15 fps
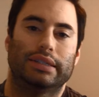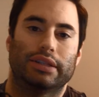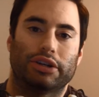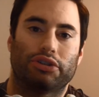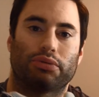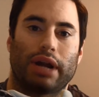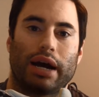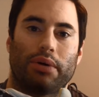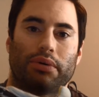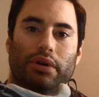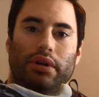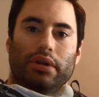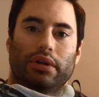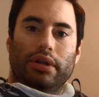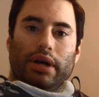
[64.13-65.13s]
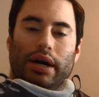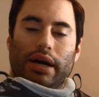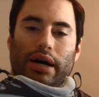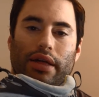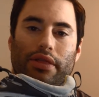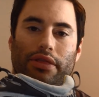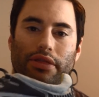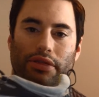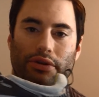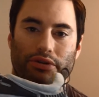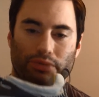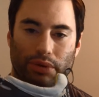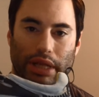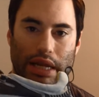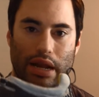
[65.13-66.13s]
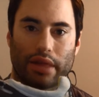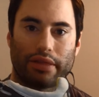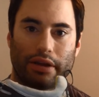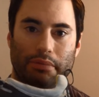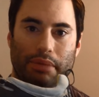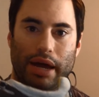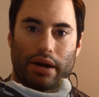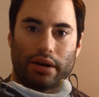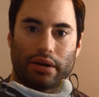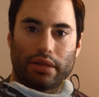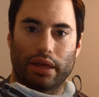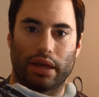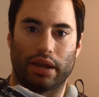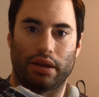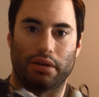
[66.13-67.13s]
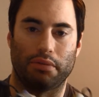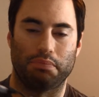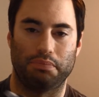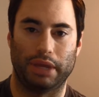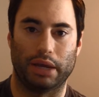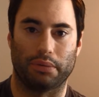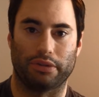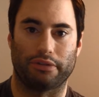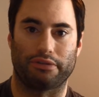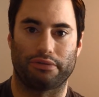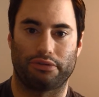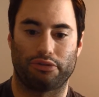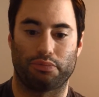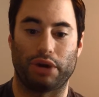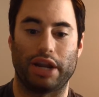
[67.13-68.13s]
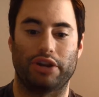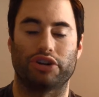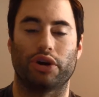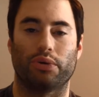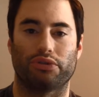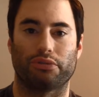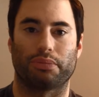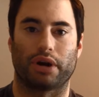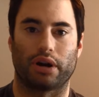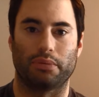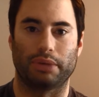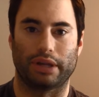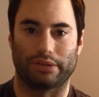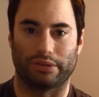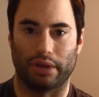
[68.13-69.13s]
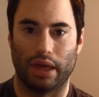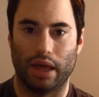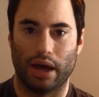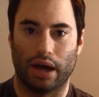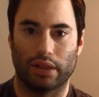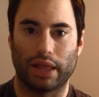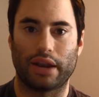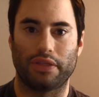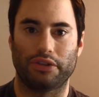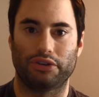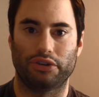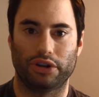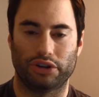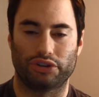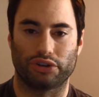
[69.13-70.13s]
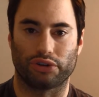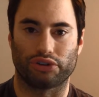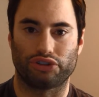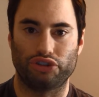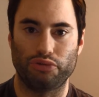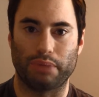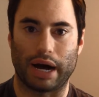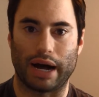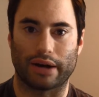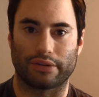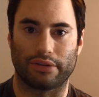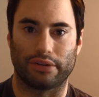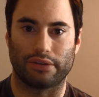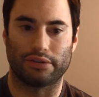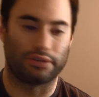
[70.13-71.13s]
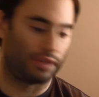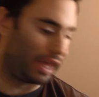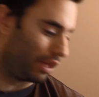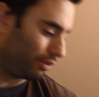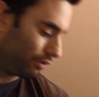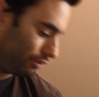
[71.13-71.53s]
to the ground, there's really nothing better than being able to spread your toes apart. Because a lot of the traditional shoe boxes that you'll